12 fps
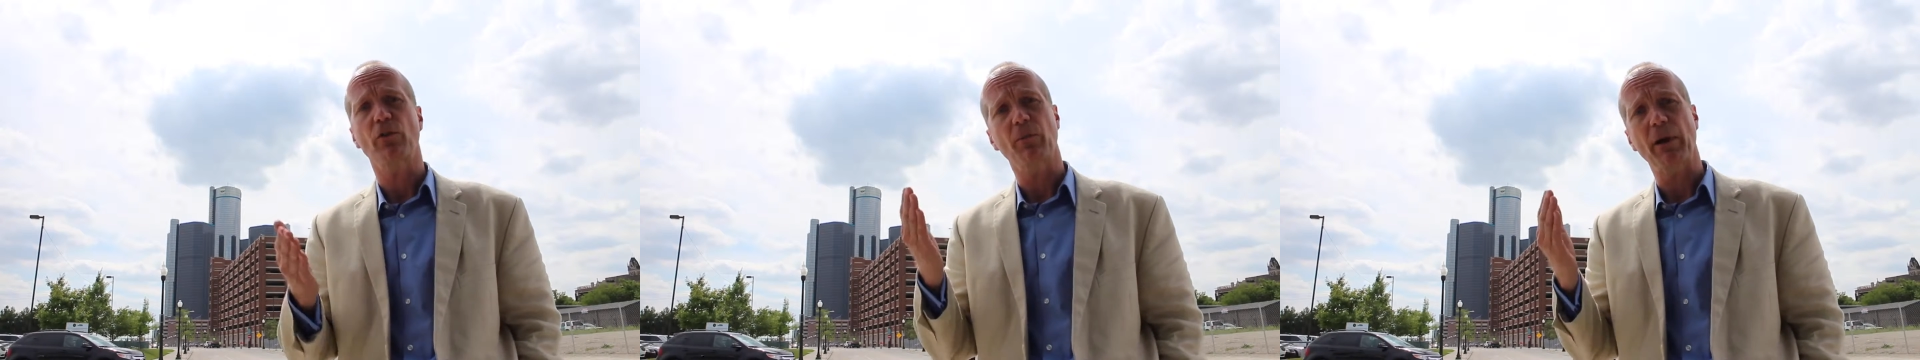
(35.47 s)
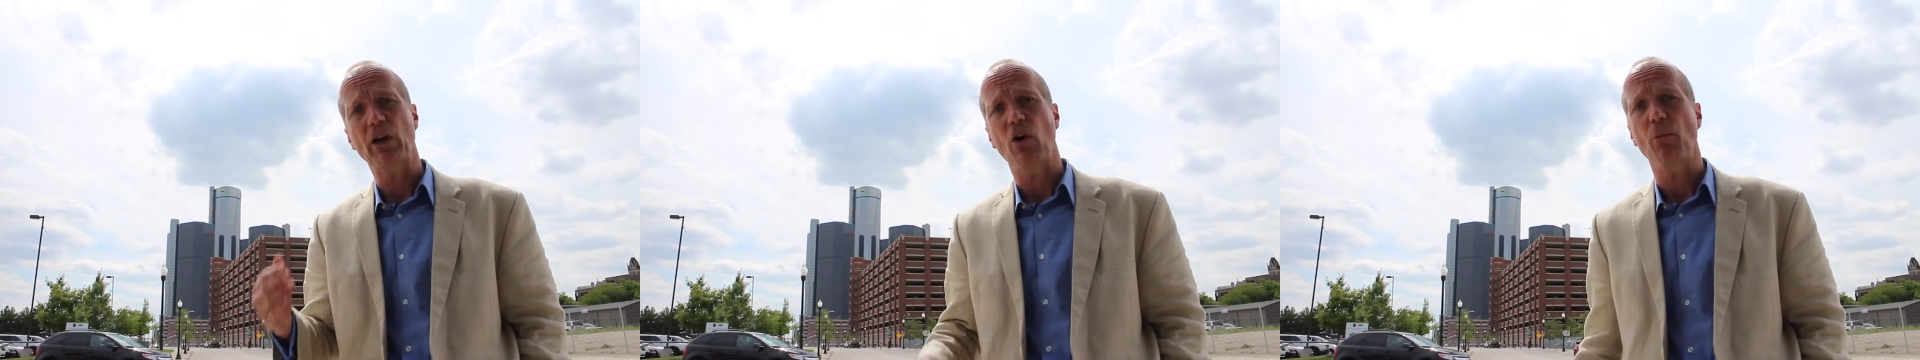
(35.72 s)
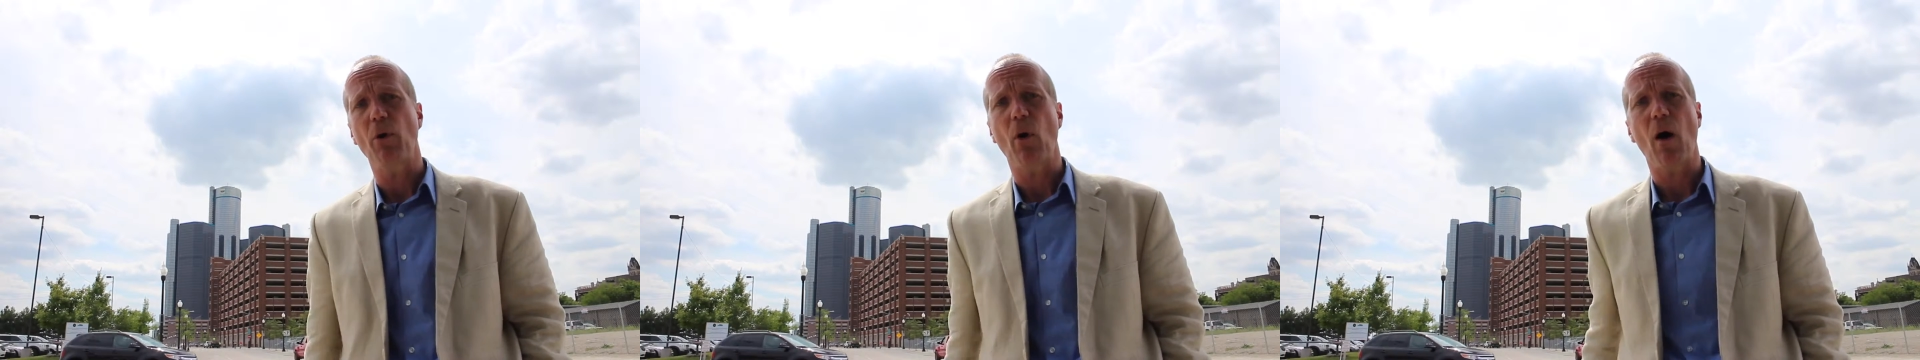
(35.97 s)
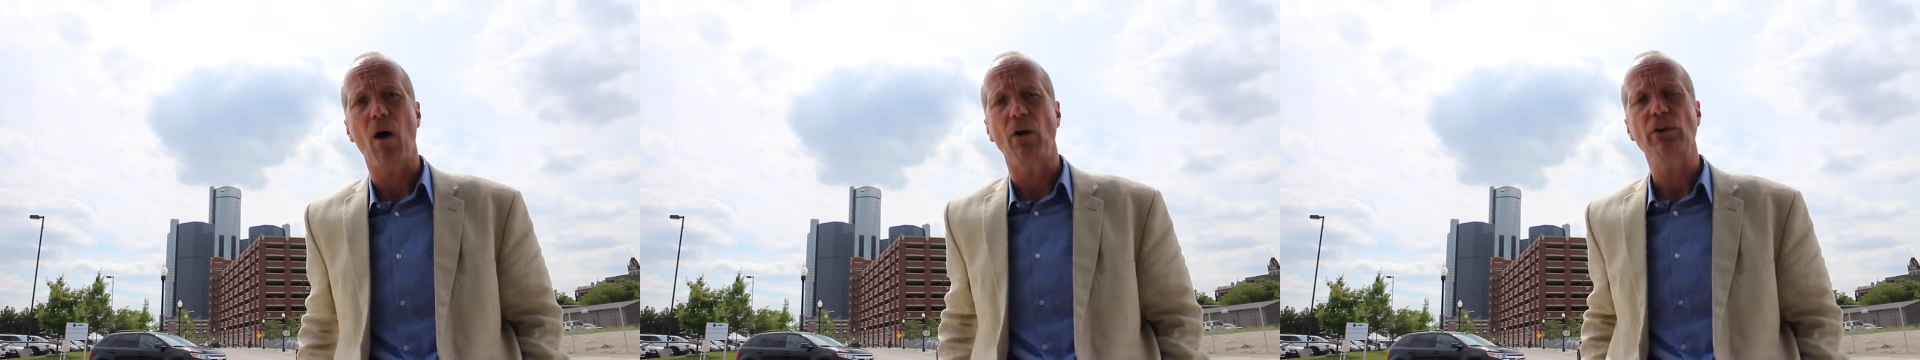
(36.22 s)
over by Cobo
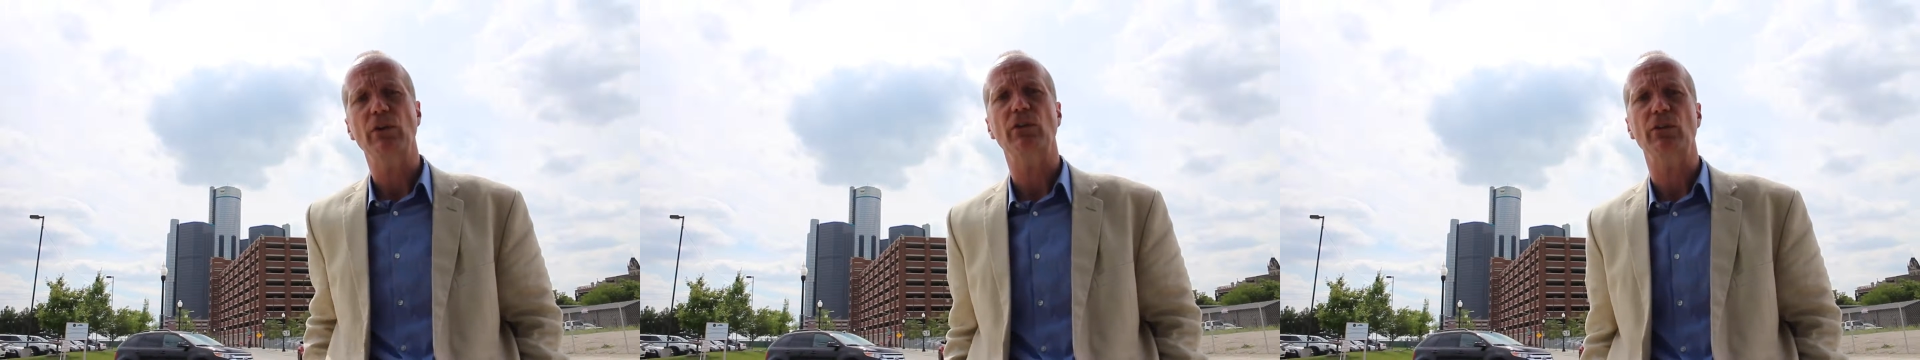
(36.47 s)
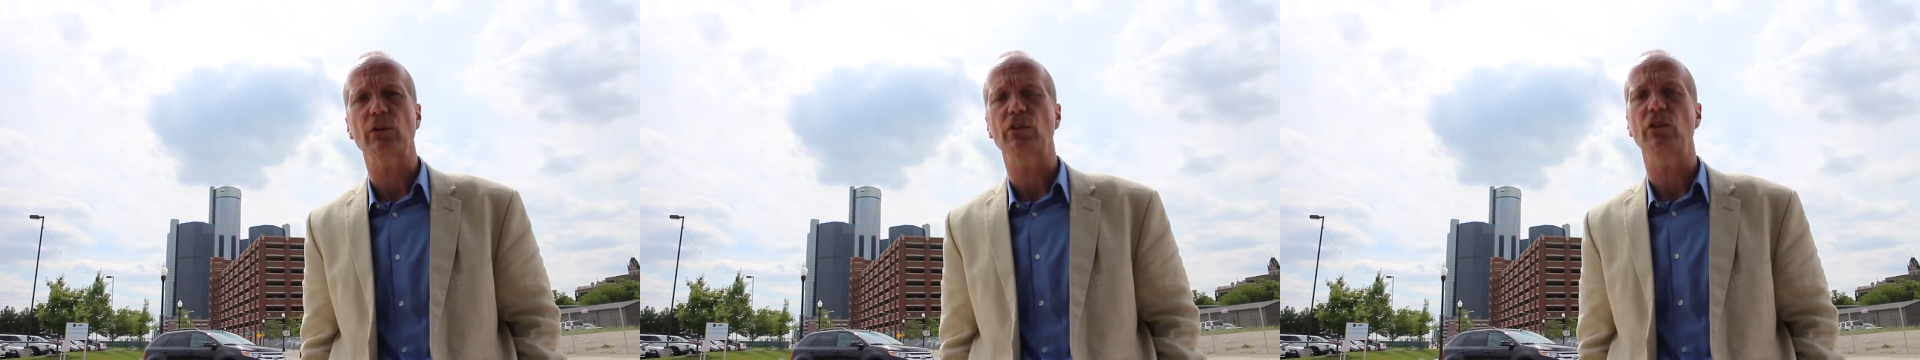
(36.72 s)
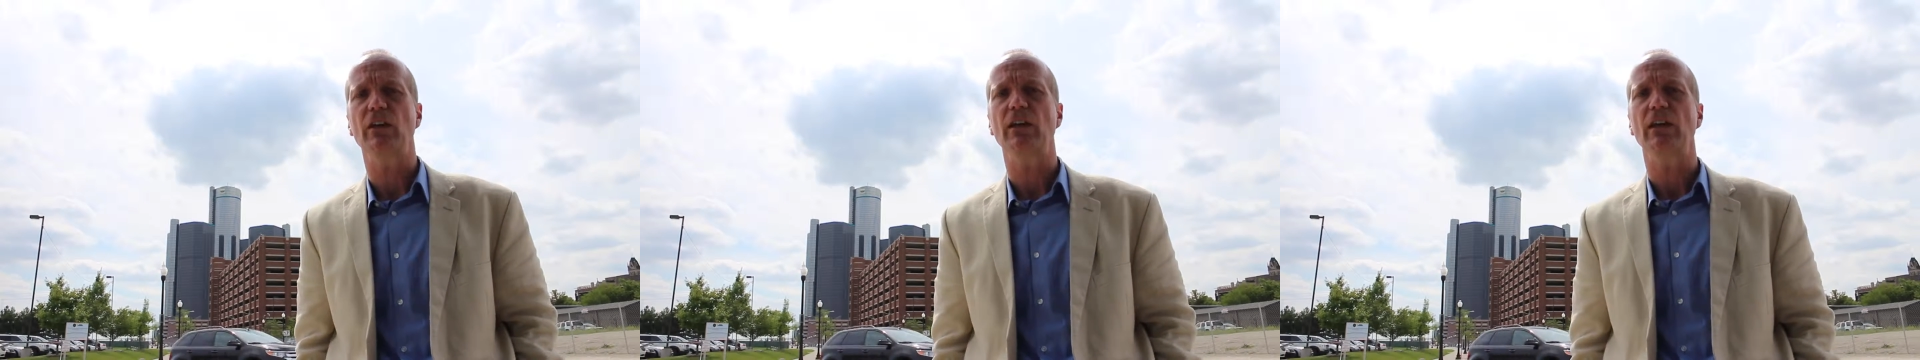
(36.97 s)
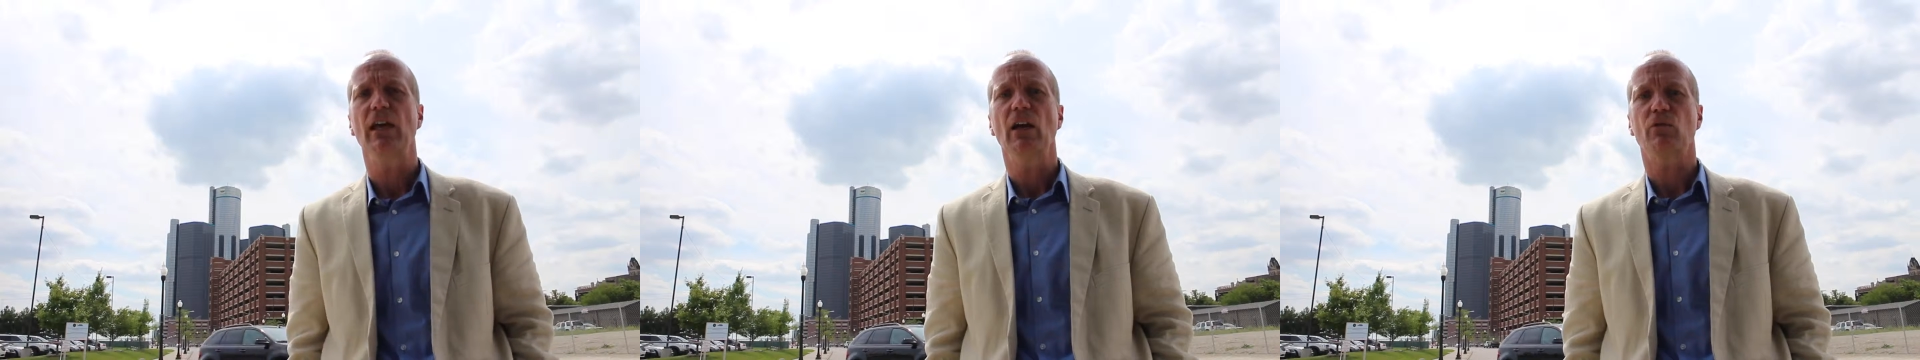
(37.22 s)
Hall, you can still
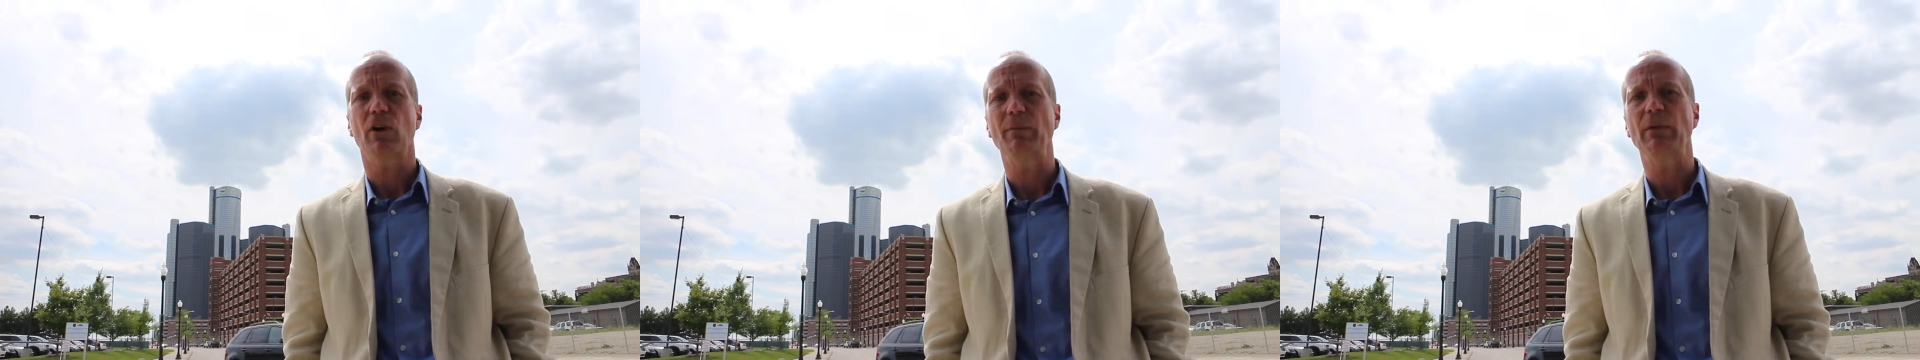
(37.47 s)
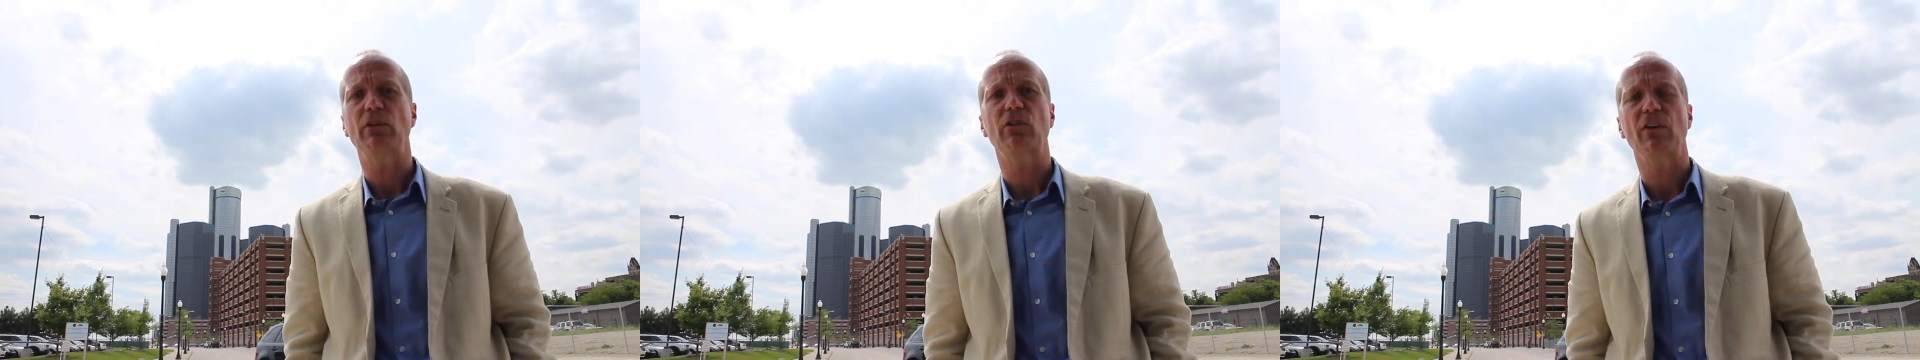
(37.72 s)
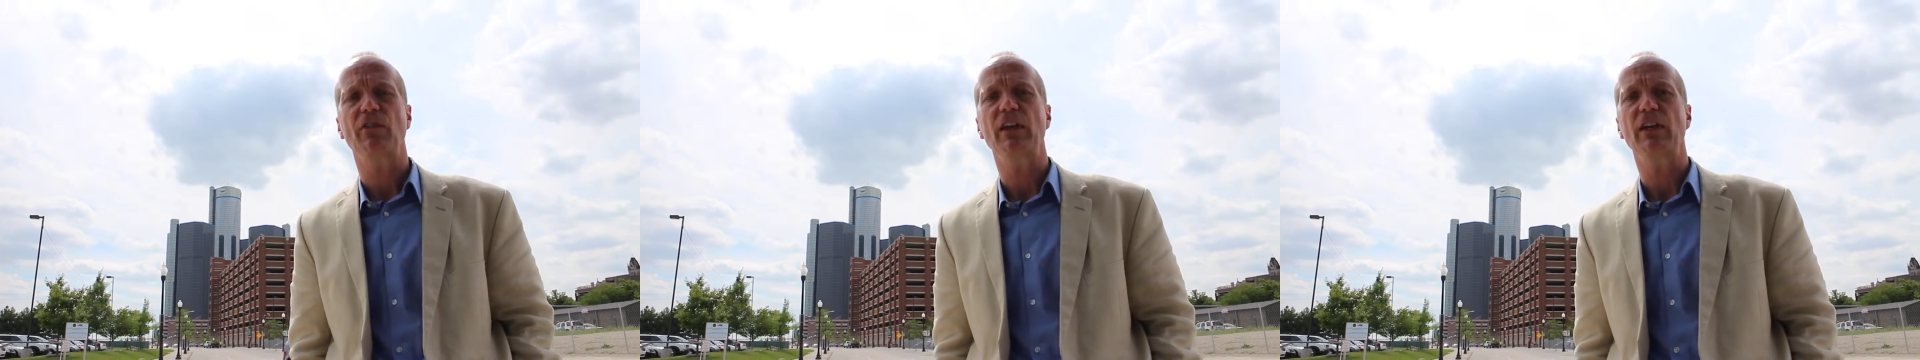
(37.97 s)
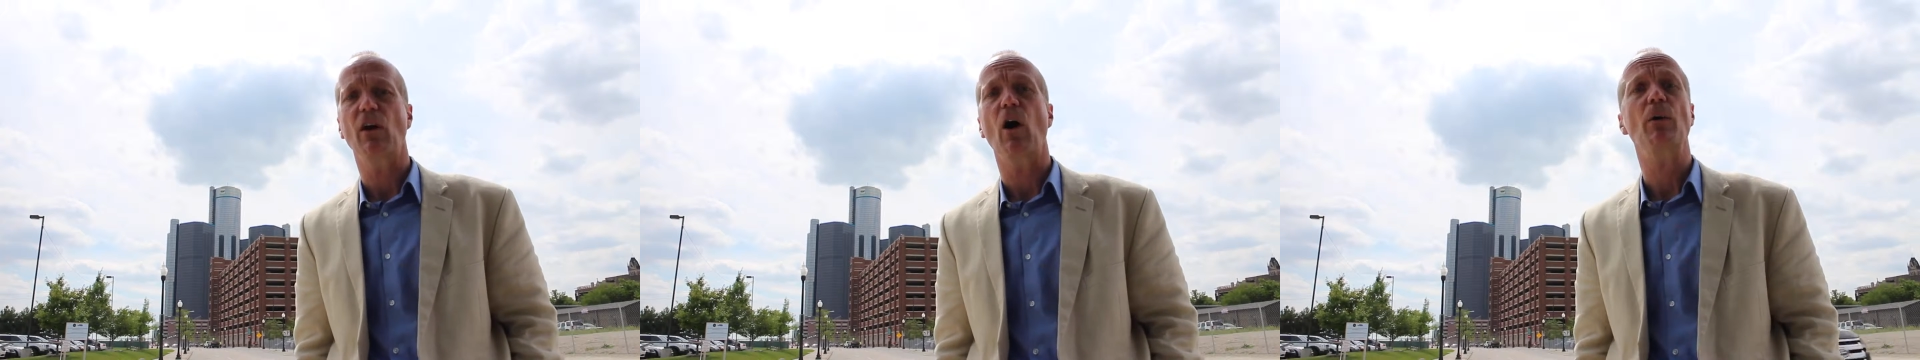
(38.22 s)
see remnants of
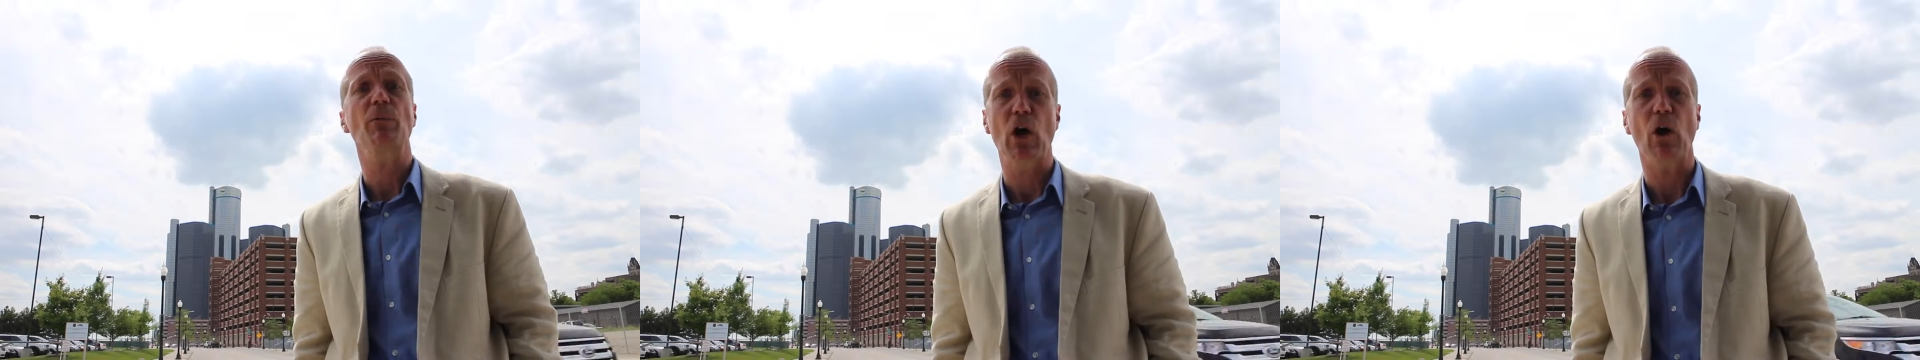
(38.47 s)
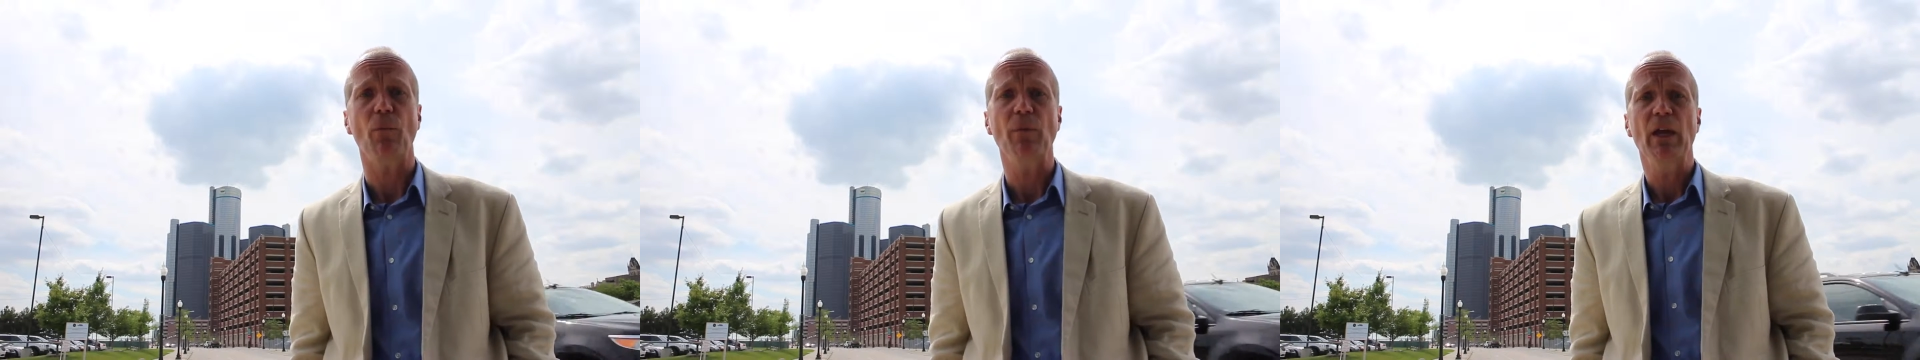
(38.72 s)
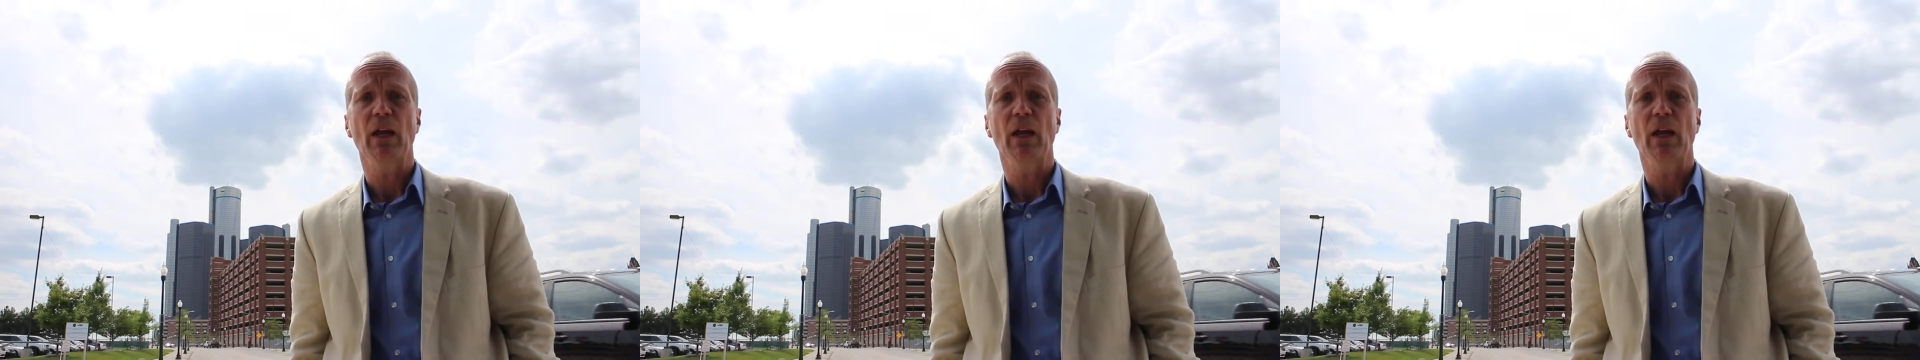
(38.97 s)
the Armco